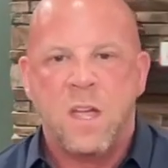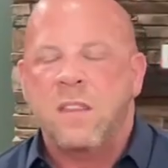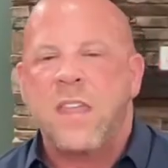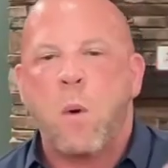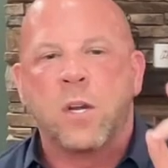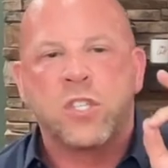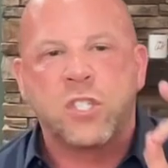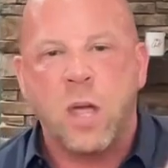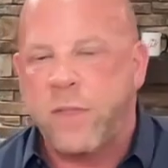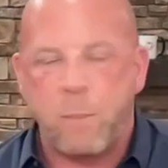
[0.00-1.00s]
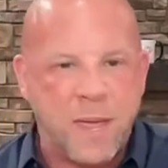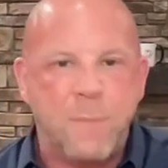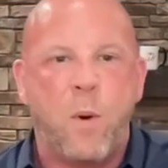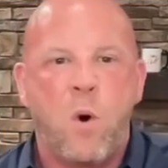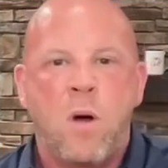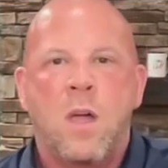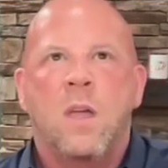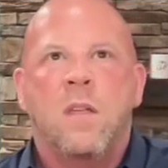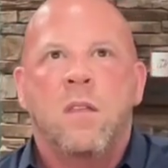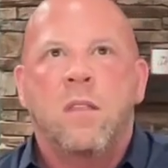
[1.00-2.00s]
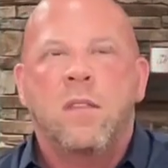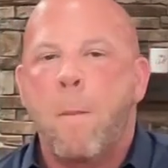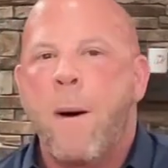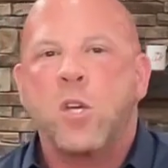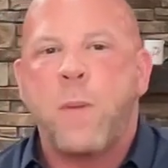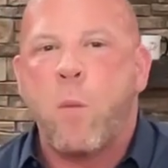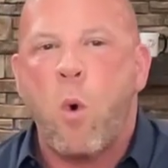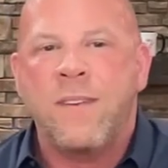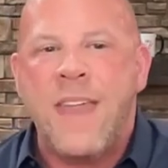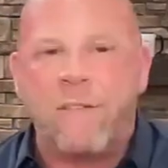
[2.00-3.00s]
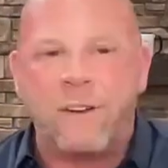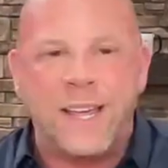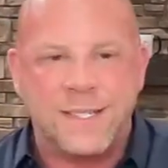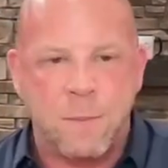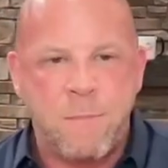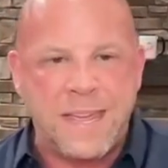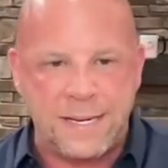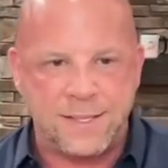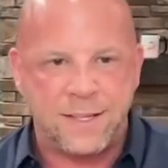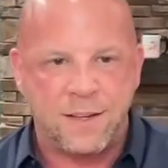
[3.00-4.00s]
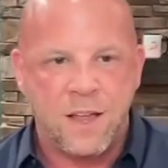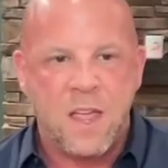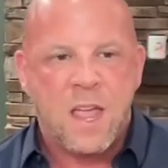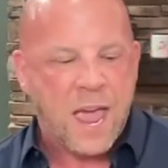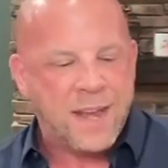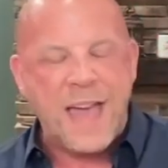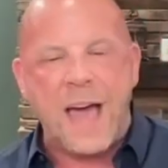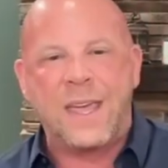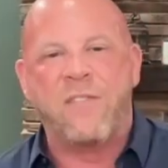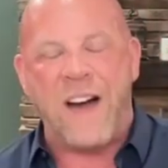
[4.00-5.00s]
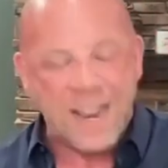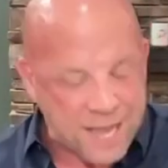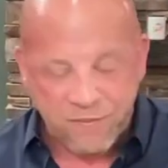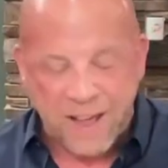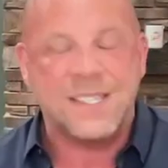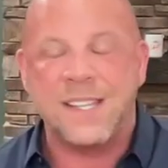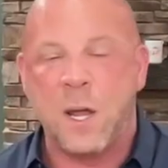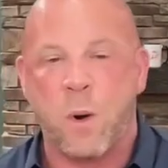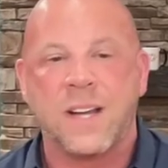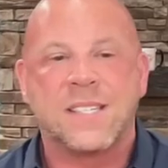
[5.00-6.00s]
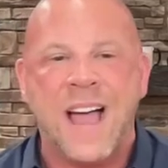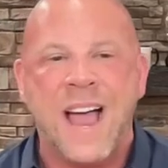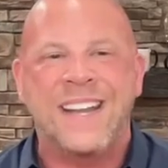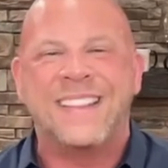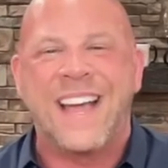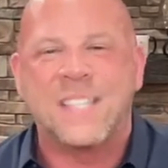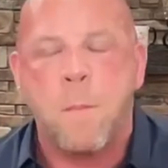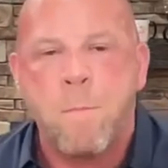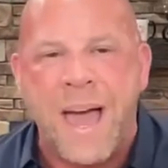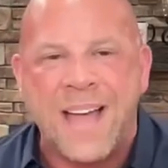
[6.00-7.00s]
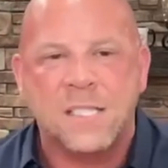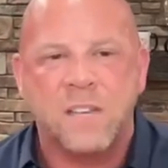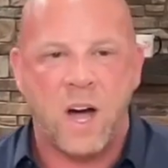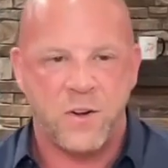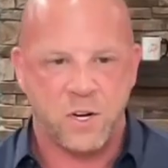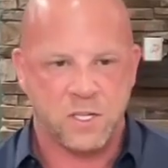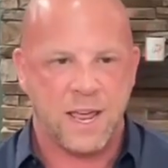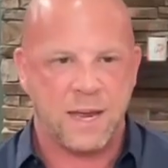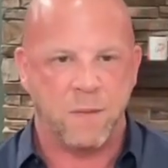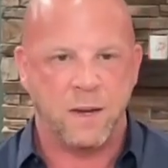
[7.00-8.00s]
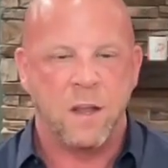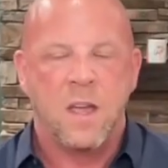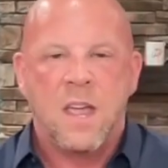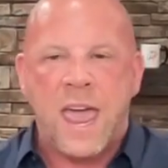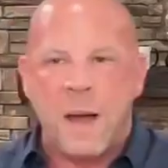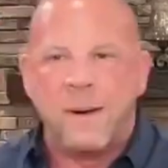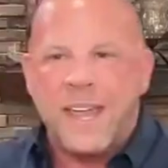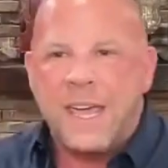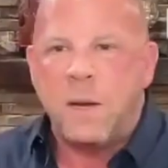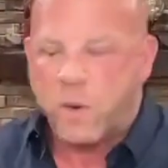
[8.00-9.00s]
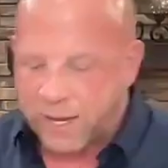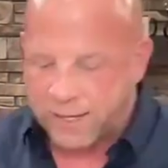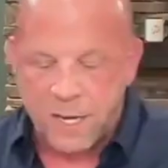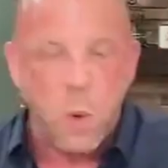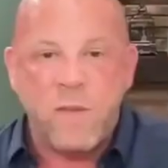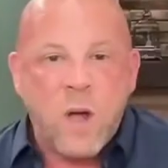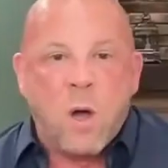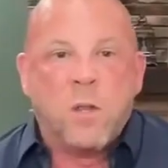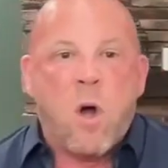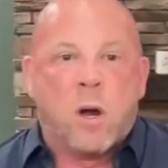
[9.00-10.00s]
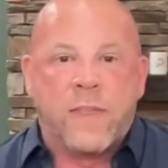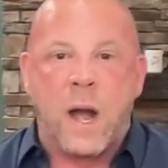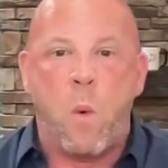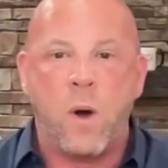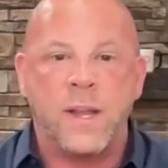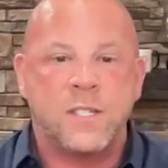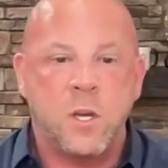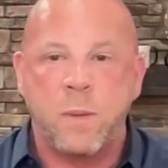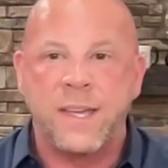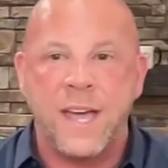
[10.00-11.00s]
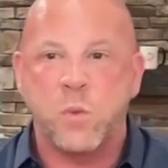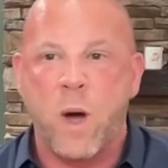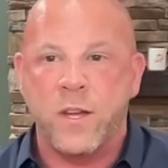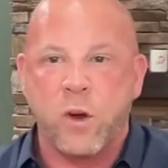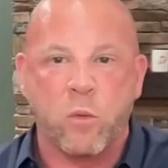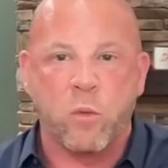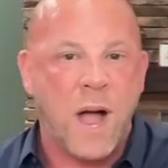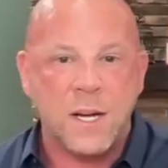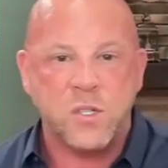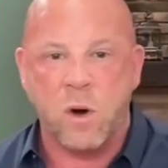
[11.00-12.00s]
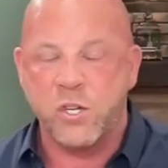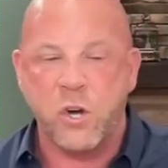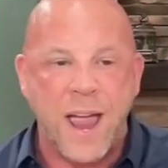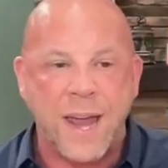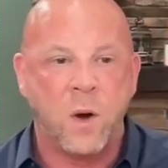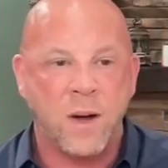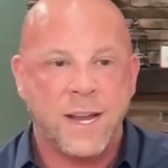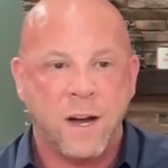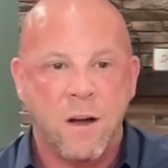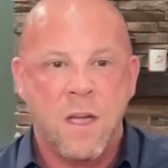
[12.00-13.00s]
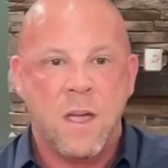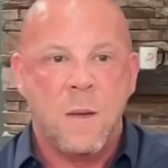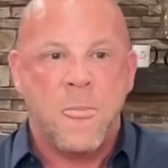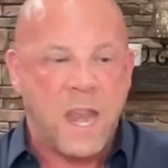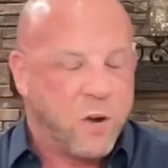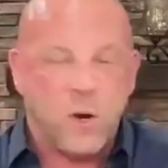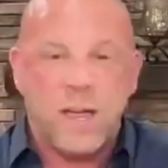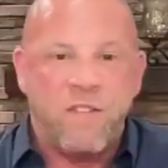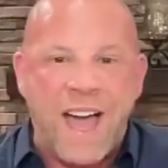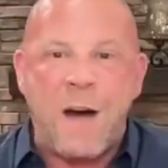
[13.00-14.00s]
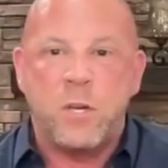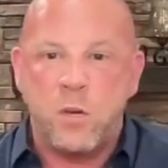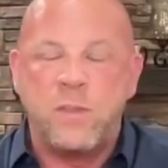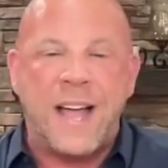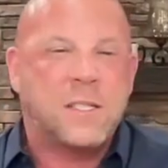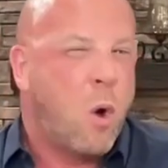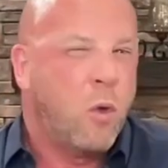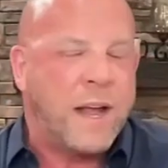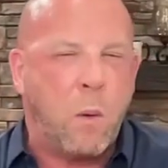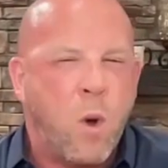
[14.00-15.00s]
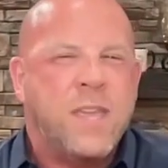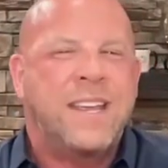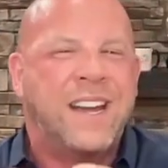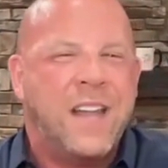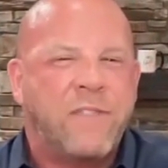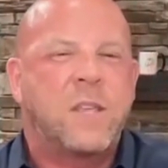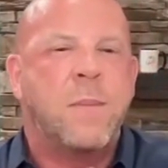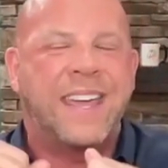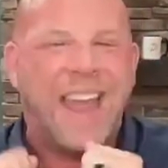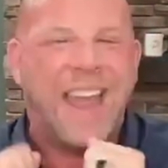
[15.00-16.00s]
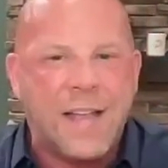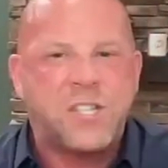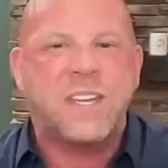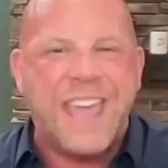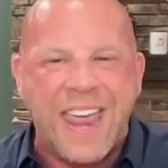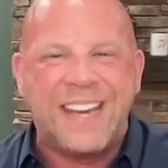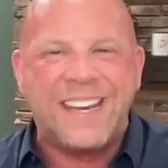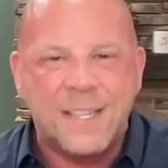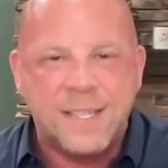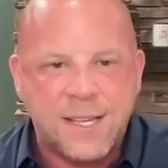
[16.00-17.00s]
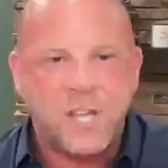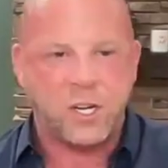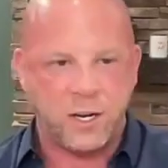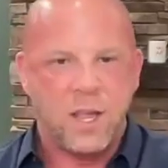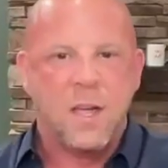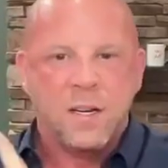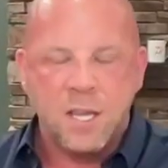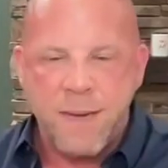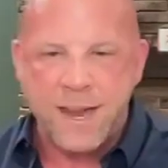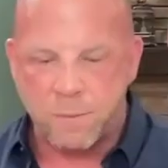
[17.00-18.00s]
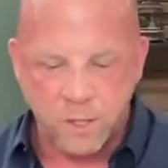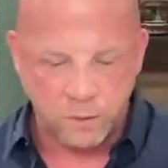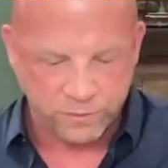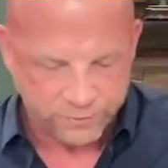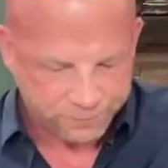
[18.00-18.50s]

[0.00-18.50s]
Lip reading: They were people that most people will never get to meet. And not, if I said they were excited, that's a massive understatement. And I'm going to end with this. I know we've gone longer than I wanted to, but guess what? You're rock stars. You're hanging on here. And if you're getting value, that's the whole thing. I want you to get enough to make an educated decision to make a move.